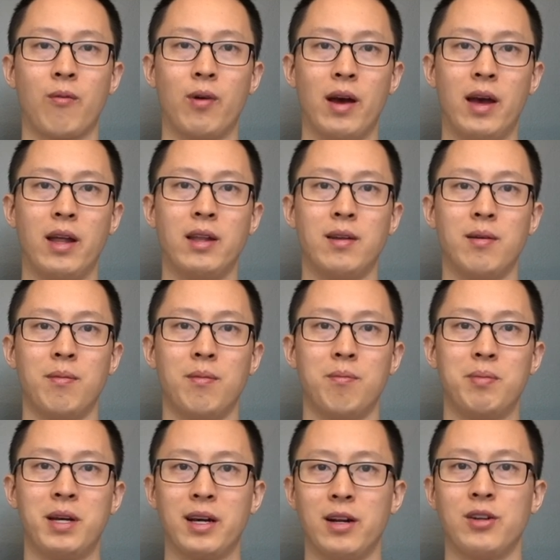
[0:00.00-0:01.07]
when
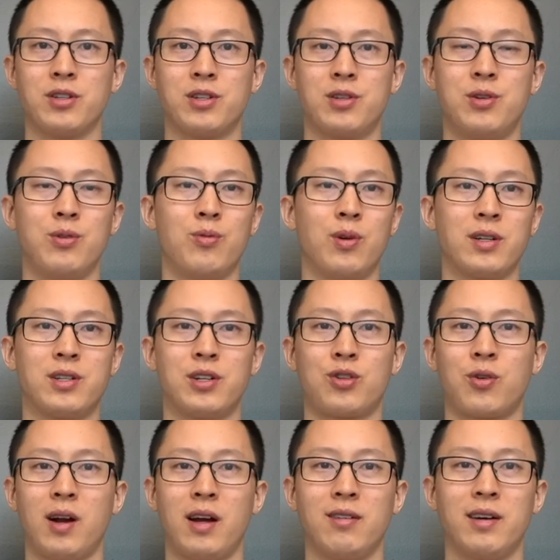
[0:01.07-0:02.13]
beginners who want to
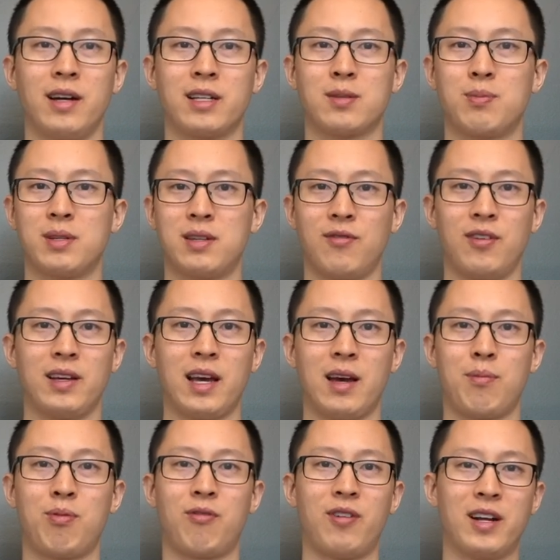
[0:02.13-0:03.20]
try like specific
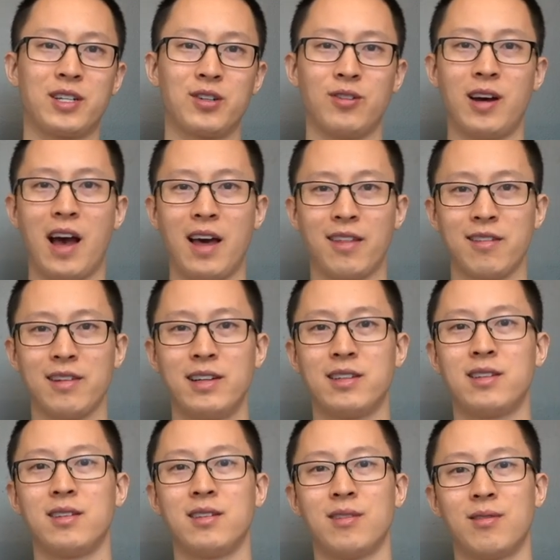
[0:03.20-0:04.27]
professional athletes
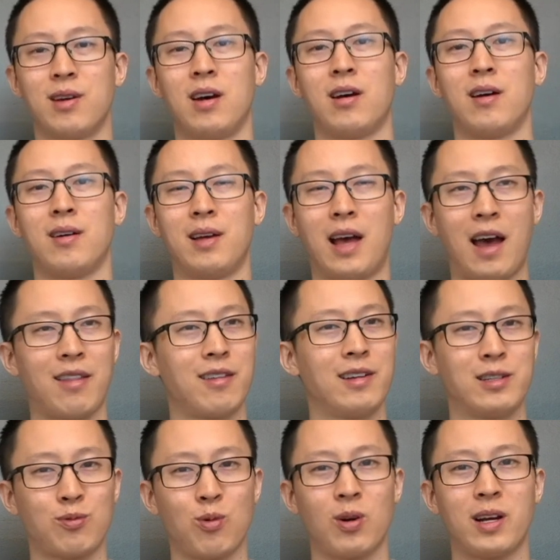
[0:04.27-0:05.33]

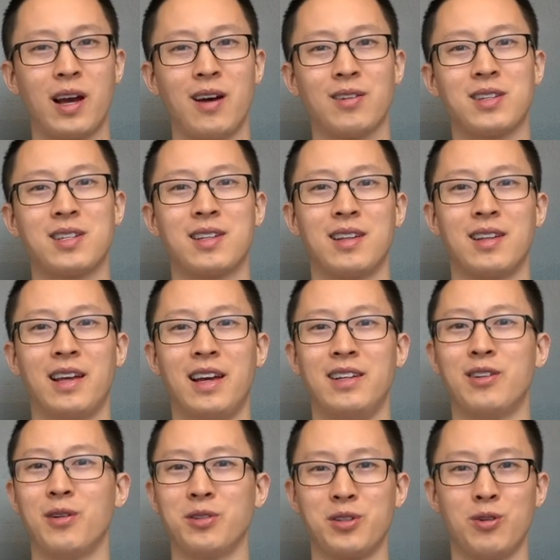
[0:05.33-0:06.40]
workouts, they
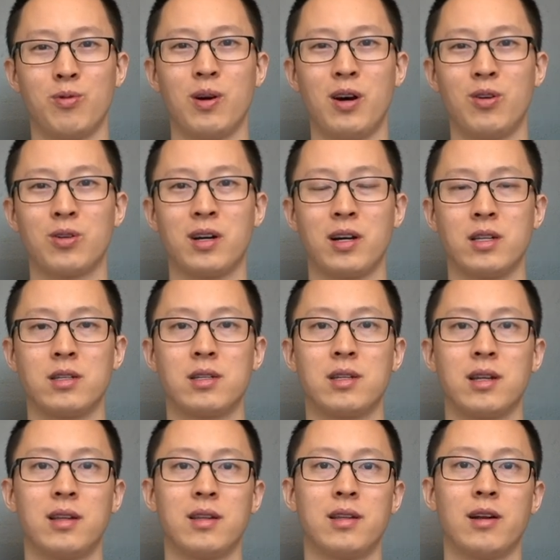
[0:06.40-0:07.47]
don't do well
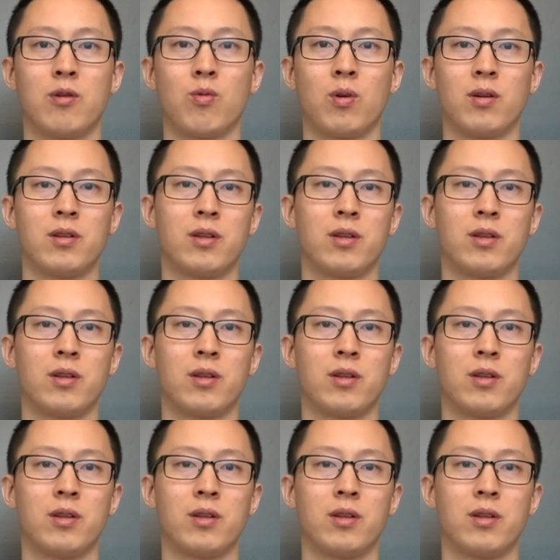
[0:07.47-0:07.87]
because the